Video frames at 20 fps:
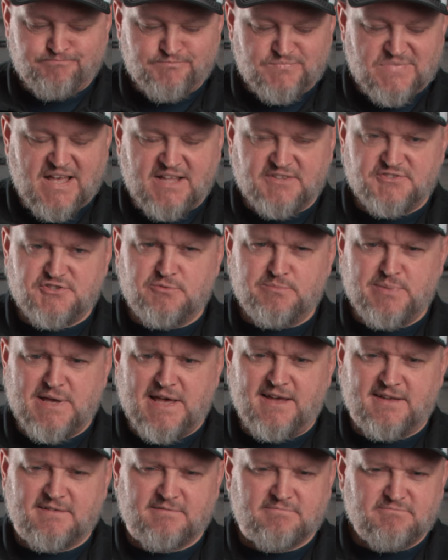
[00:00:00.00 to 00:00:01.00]
Not too
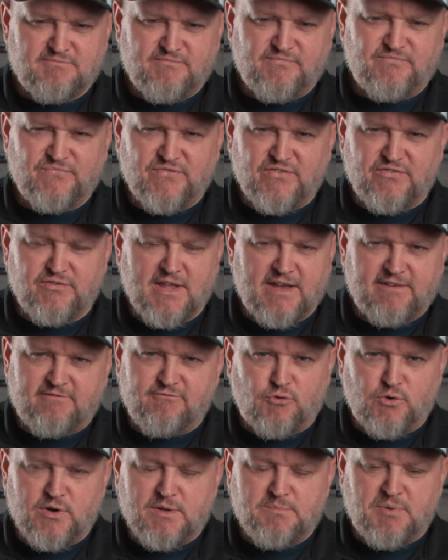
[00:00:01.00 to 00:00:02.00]
bad. For like
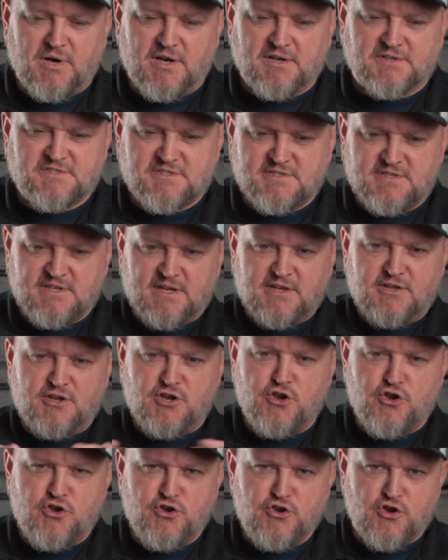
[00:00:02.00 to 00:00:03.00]
40 bucks.
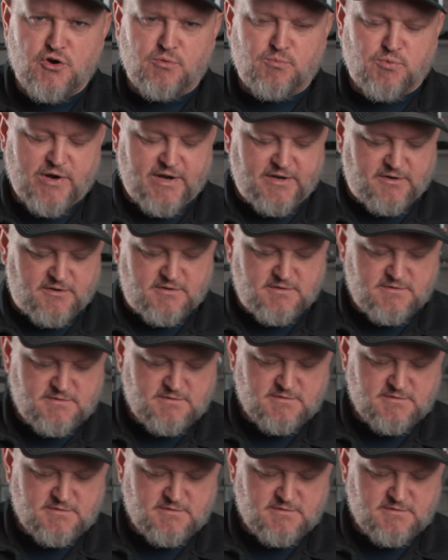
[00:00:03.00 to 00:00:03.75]
No brainer.